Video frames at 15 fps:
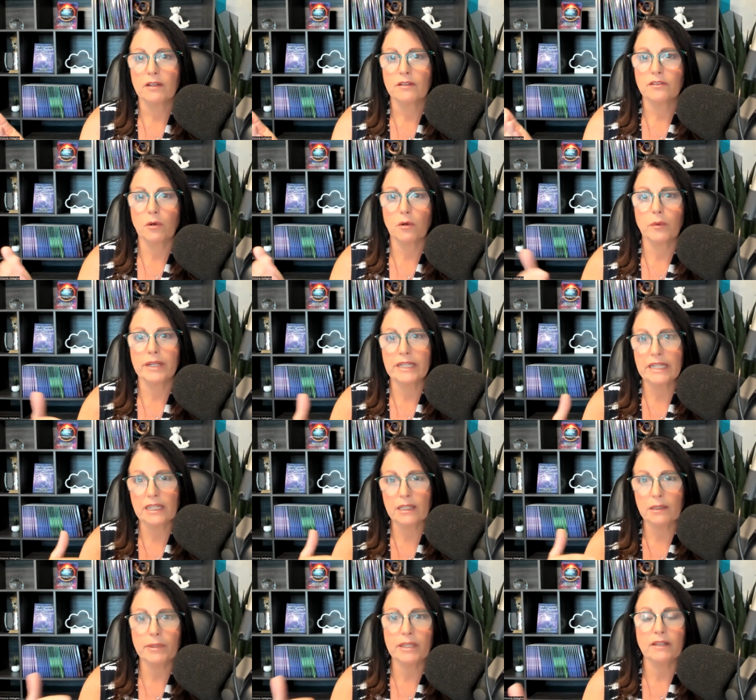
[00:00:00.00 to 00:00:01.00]
So when
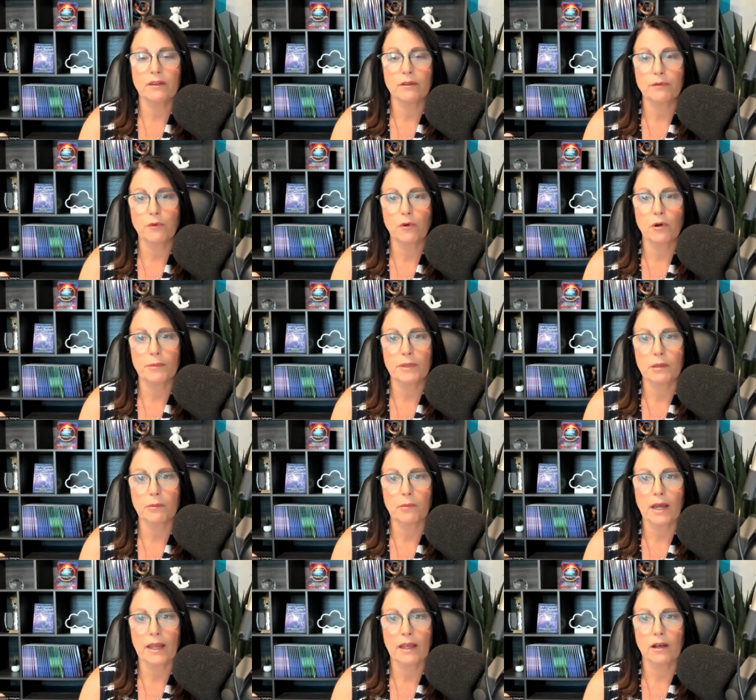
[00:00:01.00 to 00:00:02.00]
he beat the four minute
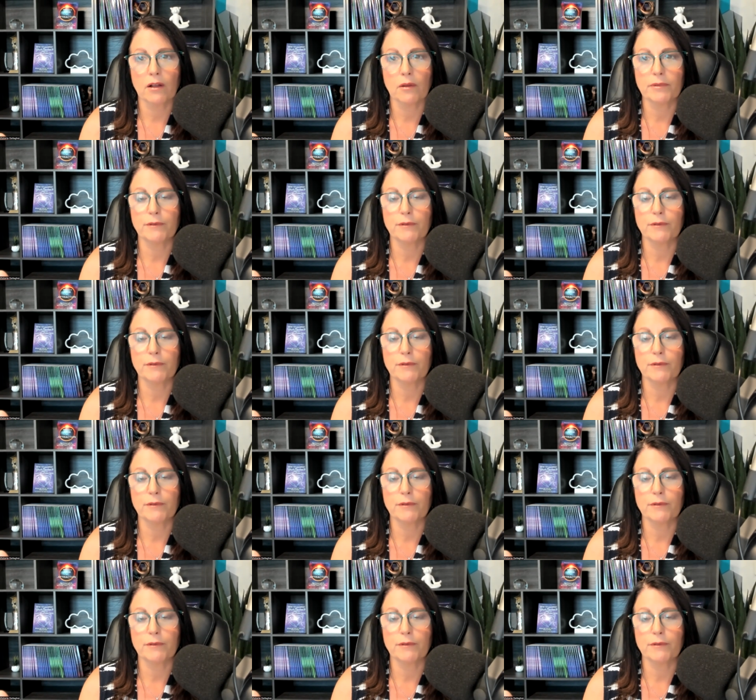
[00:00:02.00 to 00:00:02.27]
mile,